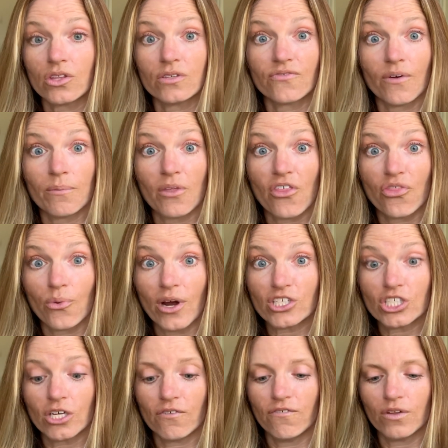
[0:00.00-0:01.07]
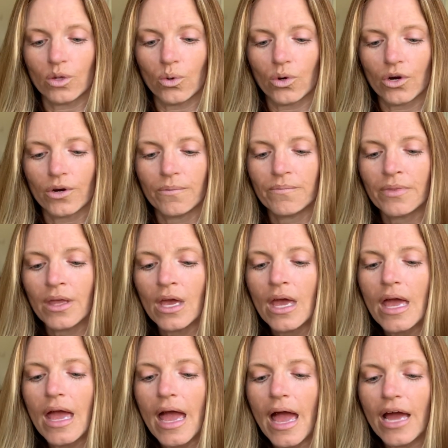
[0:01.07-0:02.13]
from the threshing floor
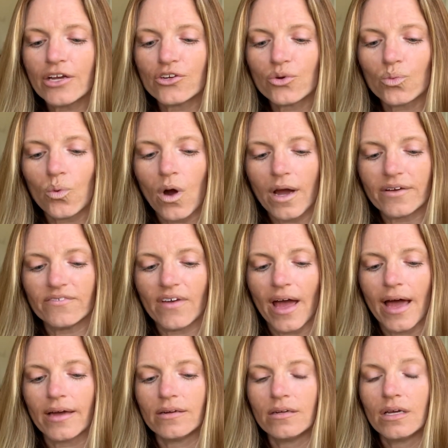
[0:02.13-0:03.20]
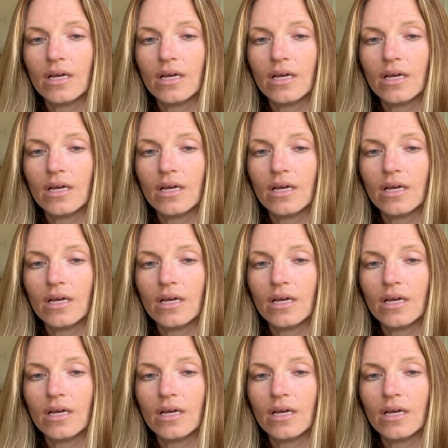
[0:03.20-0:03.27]
and your wine vat,